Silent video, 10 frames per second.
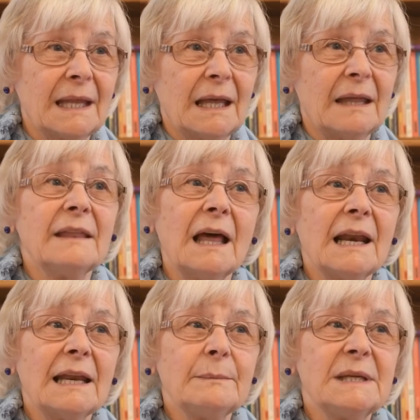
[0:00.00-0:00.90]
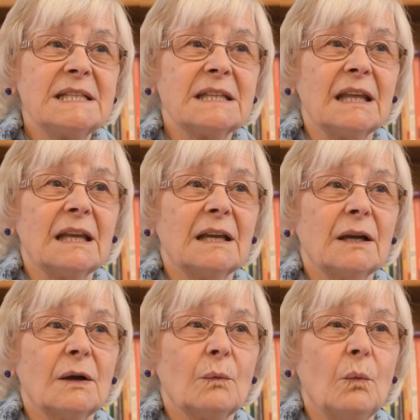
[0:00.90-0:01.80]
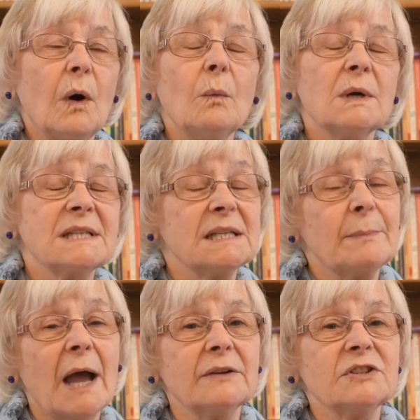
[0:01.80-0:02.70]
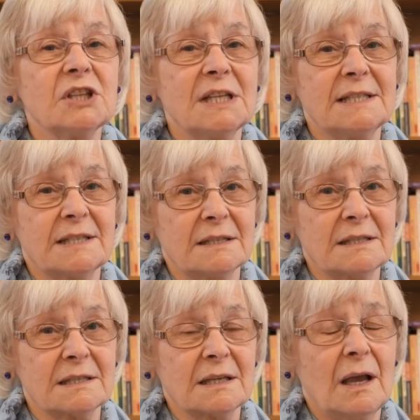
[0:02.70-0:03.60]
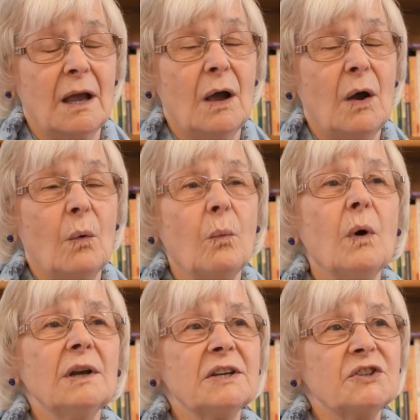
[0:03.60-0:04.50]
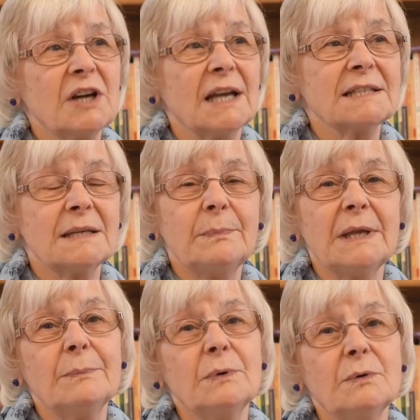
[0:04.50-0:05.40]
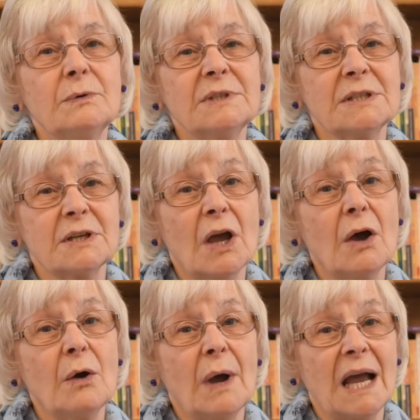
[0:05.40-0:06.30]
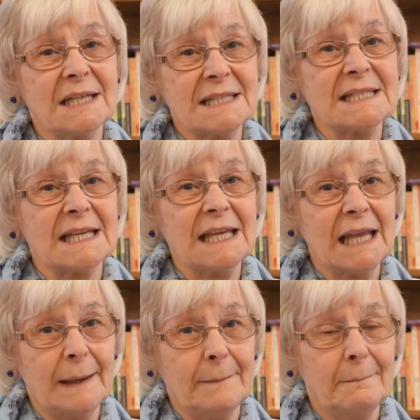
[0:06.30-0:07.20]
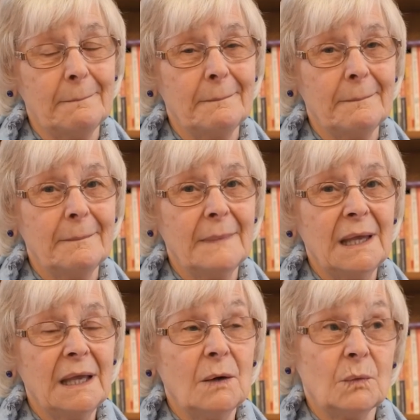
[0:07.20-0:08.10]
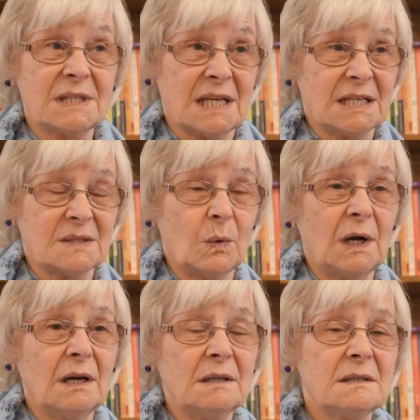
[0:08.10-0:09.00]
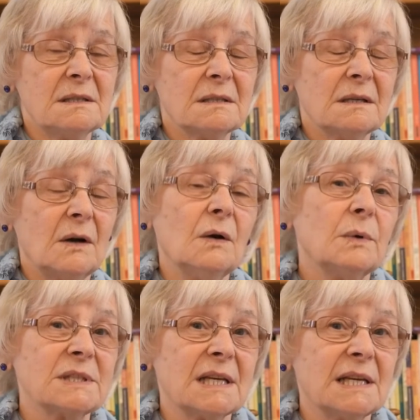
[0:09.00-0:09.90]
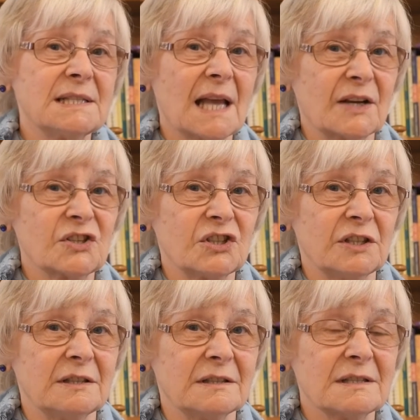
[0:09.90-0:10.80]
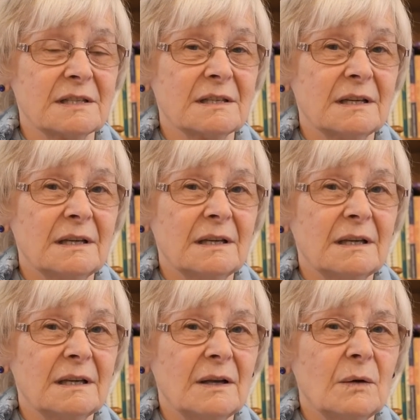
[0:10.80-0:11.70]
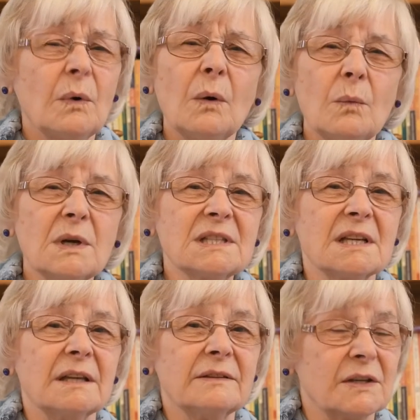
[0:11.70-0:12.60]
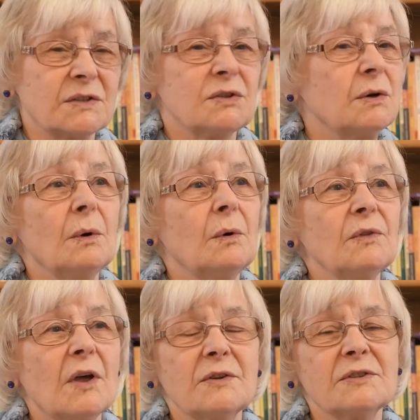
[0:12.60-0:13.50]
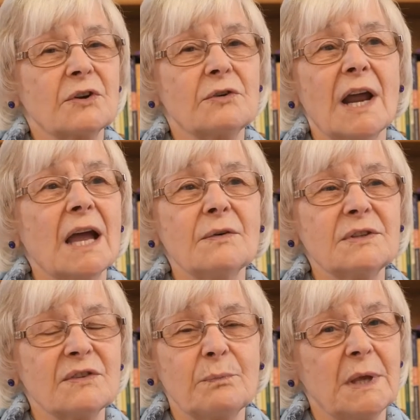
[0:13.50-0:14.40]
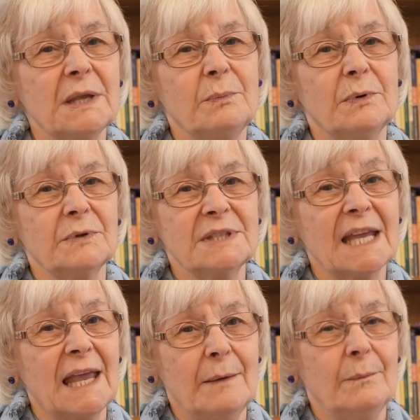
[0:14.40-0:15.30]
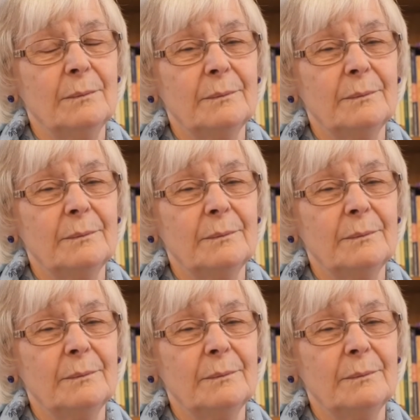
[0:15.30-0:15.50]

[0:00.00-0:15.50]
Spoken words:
And that led me to think, what was it about Jesus? What attracted people to go and see him? Was it his words or was it his actions? What was it that drew all those crowds of people to him?